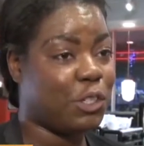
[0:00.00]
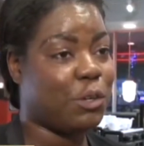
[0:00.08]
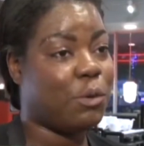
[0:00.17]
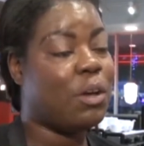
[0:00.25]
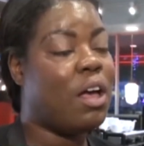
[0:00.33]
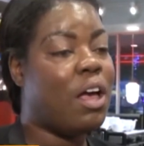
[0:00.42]

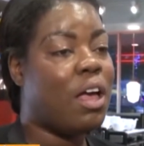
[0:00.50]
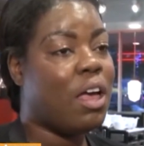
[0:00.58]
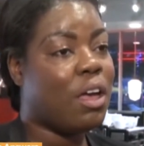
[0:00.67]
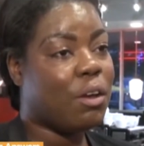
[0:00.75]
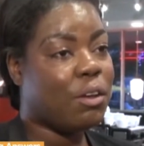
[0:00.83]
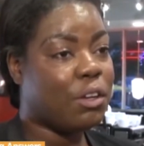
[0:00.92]
to,
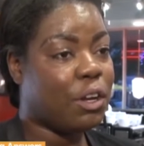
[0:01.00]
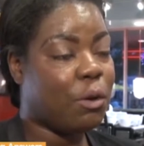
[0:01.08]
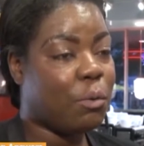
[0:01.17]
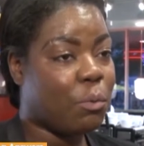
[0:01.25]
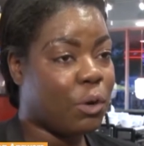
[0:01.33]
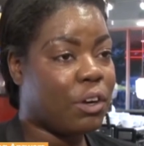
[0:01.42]
you
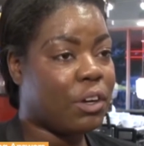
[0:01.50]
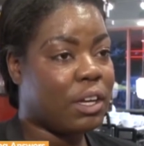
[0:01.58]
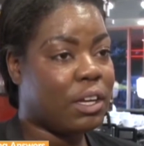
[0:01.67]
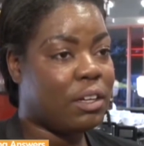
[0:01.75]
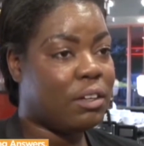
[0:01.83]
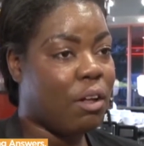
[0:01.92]
know, work
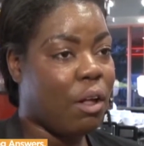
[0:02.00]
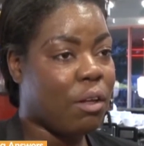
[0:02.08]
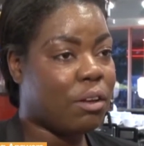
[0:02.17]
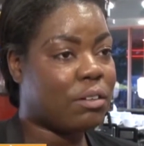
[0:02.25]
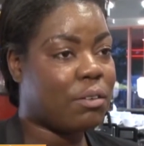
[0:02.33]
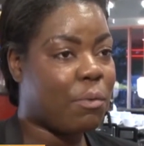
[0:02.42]

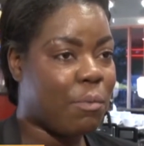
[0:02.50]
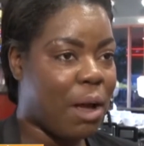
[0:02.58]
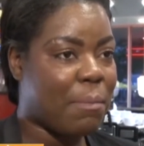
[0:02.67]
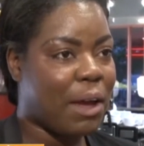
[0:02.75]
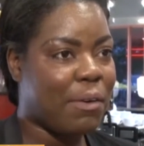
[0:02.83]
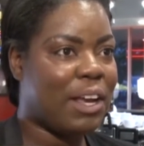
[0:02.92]
where
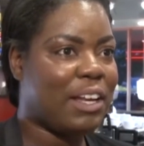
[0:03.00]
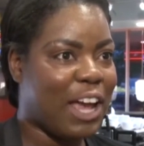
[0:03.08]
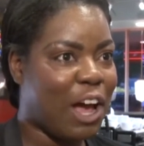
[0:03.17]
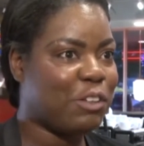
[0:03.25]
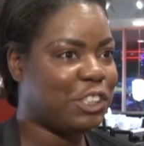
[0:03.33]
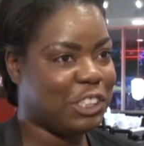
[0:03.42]
I'm at right
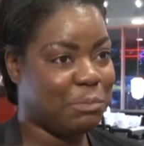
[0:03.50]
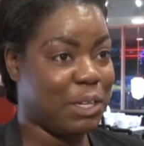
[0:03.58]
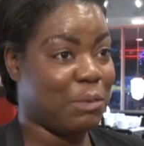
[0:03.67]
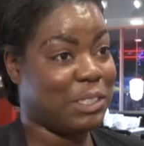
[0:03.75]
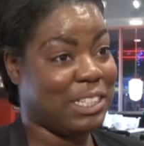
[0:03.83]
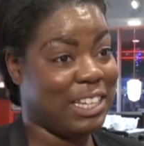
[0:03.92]
now and just
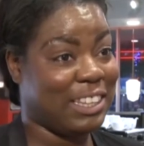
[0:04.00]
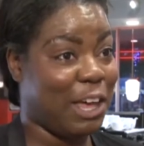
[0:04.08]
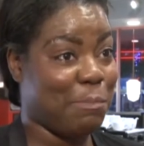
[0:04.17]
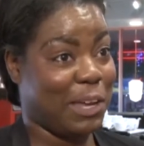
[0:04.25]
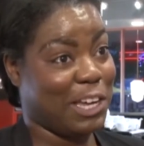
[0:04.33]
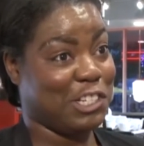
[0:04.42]
be able to get
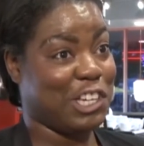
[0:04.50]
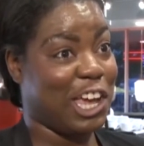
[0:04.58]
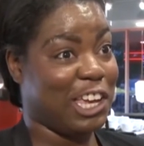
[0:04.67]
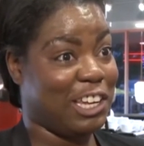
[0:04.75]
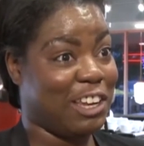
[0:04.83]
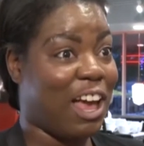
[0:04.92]
that
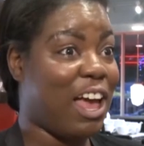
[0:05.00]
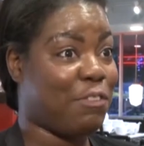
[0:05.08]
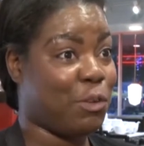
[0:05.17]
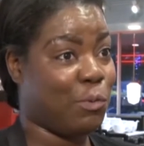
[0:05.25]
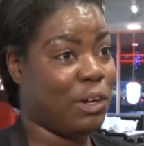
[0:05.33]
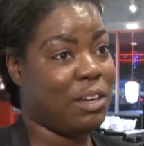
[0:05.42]
paycheck and not
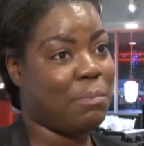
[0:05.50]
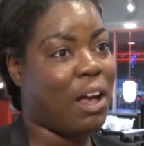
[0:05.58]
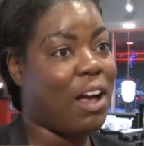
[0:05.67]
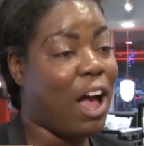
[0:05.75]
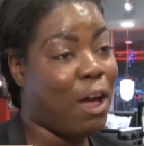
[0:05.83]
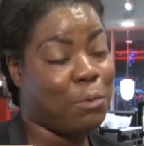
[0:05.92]
have to worry
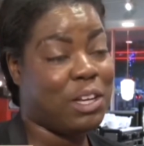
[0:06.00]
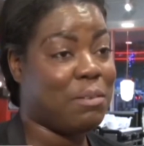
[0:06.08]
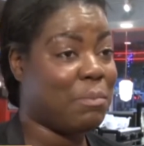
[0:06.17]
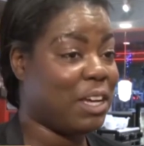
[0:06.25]
about how I'm going